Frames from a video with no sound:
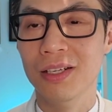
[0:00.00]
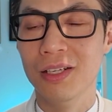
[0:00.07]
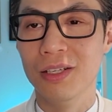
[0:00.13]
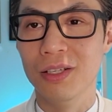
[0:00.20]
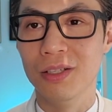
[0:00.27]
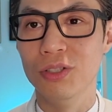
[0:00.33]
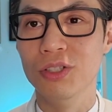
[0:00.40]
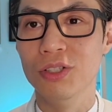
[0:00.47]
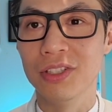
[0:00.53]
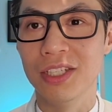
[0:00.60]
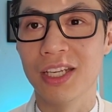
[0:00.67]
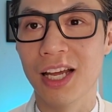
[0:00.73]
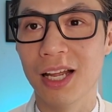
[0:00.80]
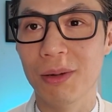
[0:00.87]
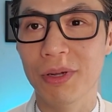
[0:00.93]
you know, usually
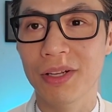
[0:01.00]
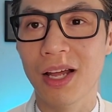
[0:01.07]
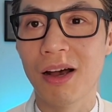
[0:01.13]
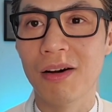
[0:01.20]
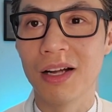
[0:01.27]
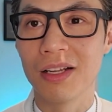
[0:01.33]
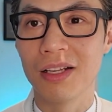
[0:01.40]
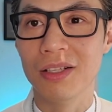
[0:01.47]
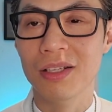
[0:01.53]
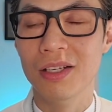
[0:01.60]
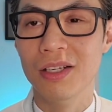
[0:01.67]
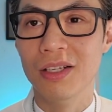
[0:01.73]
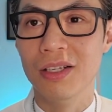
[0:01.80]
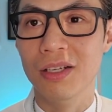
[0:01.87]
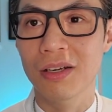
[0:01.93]
get, but now I can,
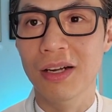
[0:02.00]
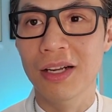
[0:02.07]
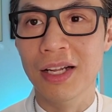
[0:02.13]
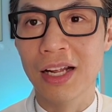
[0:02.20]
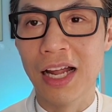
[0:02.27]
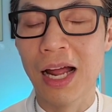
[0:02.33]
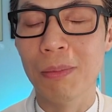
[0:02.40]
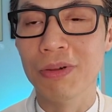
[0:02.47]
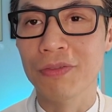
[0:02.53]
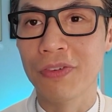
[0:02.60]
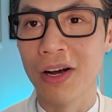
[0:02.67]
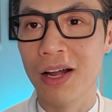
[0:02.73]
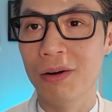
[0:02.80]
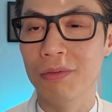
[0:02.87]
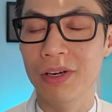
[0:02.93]
you know, and
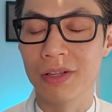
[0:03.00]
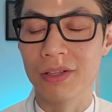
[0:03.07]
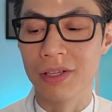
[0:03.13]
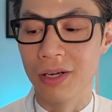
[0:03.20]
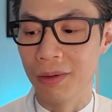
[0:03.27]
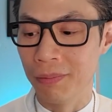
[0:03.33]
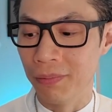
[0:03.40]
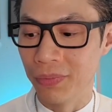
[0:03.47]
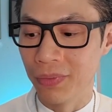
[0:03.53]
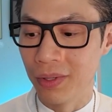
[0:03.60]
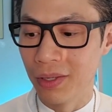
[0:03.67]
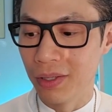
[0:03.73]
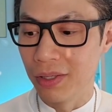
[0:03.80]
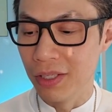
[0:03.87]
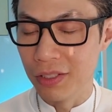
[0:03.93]
amplify it with
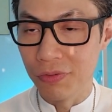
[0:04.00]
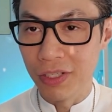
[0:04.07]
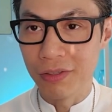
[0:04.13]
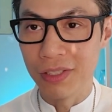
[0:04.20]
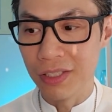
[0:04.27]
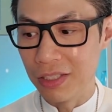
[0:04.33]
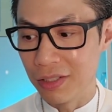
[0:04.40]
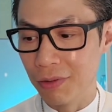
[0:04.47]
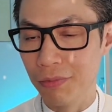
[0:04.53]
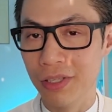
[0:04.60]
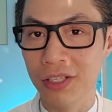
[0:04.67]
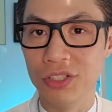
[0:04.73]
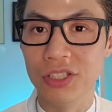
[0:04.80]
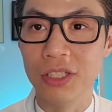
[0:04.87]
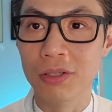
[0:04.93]
these frequencies and with
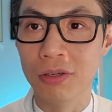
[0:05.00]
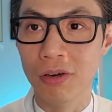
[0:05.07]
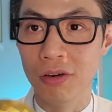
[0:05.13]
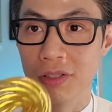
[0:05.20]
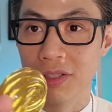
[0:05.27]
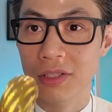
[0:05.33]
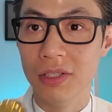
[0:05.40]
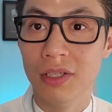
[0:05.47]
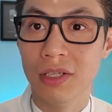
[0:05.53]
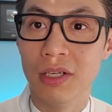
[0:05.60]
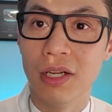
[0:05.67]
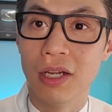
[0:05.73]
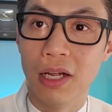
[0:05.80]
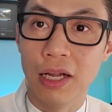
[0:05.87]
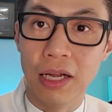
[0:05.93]
the chi coils.
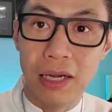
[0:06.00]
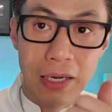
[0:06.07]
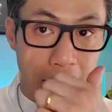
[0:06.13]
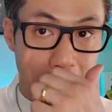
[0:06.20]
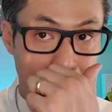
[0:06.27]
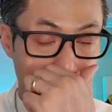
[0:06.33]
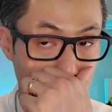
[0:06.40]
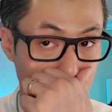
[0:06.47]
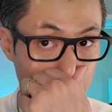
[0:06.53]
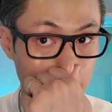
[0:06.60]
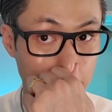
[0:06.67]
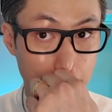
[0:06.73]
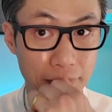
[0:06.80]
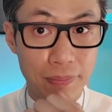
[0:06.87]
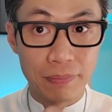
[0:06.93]
And
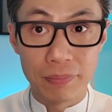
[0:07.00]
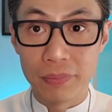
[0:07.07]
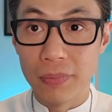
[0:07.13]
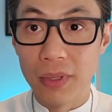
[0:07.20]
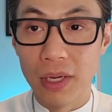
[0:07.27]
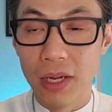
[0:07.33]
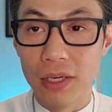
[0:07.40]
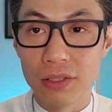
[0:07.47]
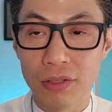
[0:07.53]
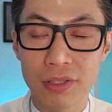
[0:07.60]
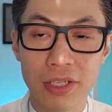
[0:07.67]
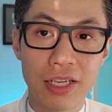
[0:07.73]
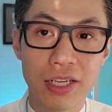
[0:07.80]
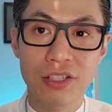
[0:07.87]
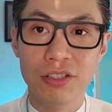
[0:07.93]
so
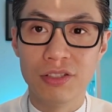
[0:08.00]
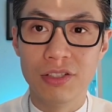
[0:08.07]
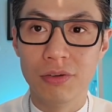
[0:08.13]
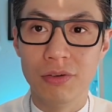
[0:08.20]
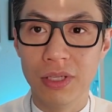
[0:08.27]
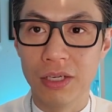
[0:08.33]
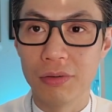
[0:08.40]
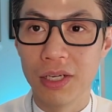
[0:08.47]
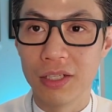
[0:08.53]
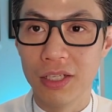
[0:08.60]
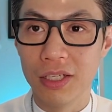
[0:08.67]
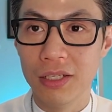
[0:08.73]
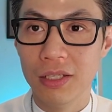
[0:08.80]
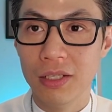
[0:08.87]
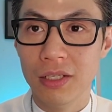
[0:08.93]
they get used to it really
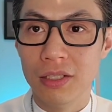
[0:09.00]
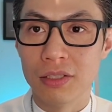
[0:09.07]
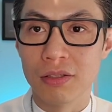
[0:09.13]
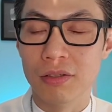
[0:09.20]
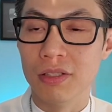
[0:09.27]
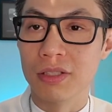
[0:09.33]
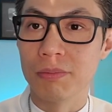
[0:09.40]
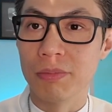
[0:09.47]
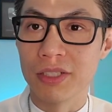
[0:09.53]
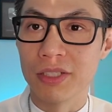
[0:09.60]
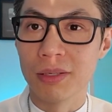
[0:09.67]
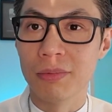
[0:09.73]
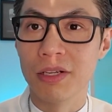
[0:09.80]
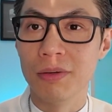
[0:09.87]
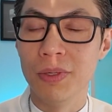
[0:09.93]
quickly. So, but
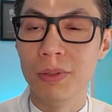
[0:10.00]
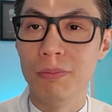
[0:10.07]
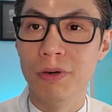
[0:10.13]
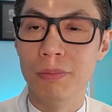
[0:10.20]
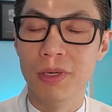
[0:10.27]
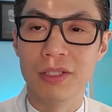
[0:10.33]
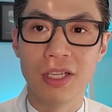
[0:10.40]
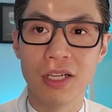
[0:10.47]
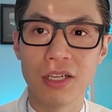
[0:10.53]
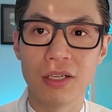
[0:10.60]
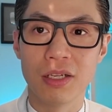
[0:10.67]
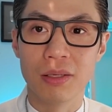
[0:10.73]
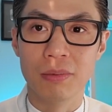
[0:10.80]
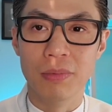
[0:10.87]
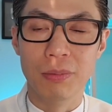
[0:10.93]
some other people may
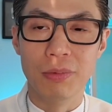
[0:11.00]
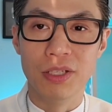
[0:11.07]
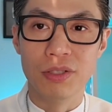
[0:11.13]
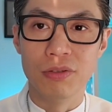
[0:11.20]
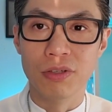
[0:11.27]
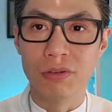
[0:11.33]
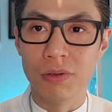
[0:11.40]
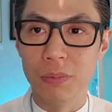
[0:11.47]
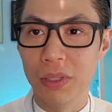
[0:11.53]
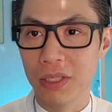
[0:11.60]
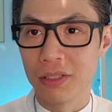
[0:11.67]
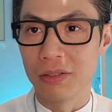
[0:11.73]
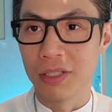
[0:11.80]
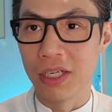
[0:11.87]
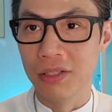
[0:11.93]
take maybe 2 or 3
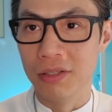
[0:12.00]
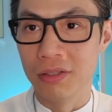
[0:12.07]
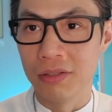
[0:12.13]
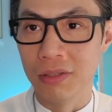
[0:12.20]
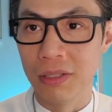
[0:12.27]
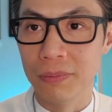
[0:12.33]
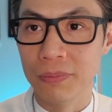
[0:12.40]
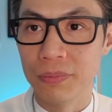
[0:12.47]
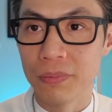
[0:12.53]
weeks to get used to it.